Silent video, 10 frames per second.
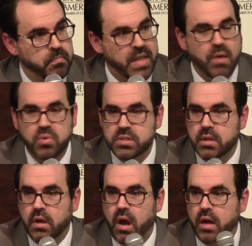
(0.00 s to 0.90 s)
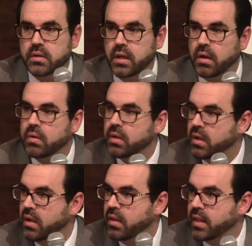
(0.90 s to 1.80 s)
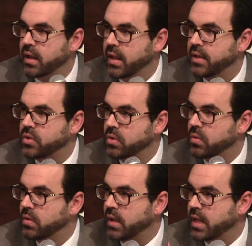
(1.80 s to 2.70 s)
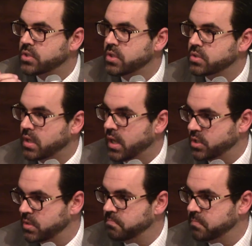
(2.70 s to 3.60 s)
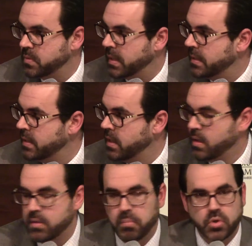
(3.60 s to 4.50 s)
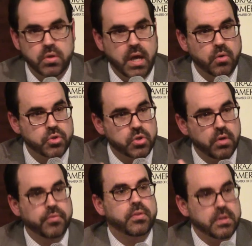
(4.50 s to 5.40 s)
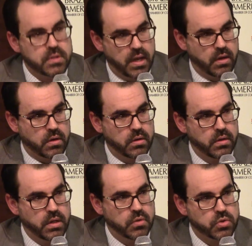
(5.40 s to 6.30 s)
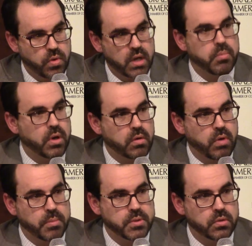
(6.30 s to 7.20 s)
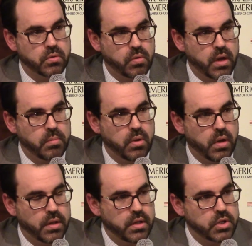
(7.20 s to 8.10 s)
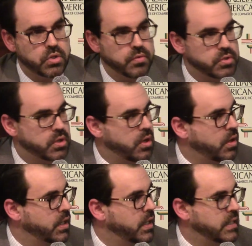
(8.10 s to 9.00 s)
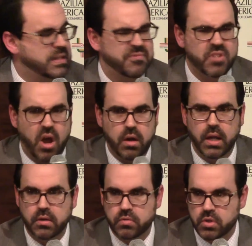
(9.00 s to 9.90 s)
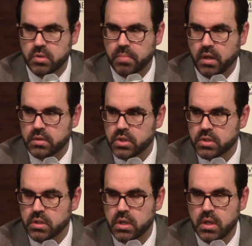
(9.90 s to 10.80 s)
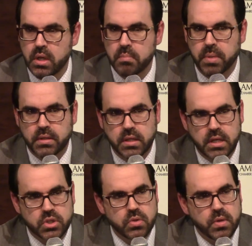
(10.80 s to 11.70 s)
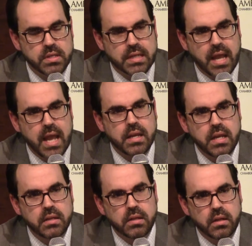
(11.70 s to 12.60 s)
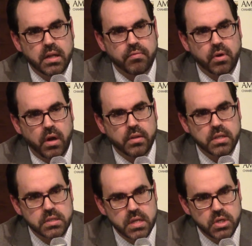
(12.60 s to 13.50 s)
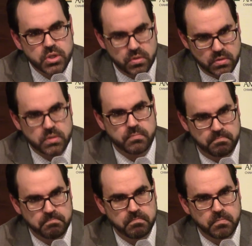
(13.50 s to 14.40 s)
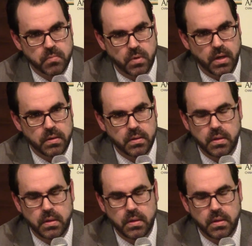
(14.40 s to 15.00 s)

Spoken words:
That was the cocktail that led to last year's election, right? Bolsonaro surfed this anger. He was credible on corruption, credible on the issue of security. He didn't talk like a traditional politician. But the issue is, can he deliver on these issues, right?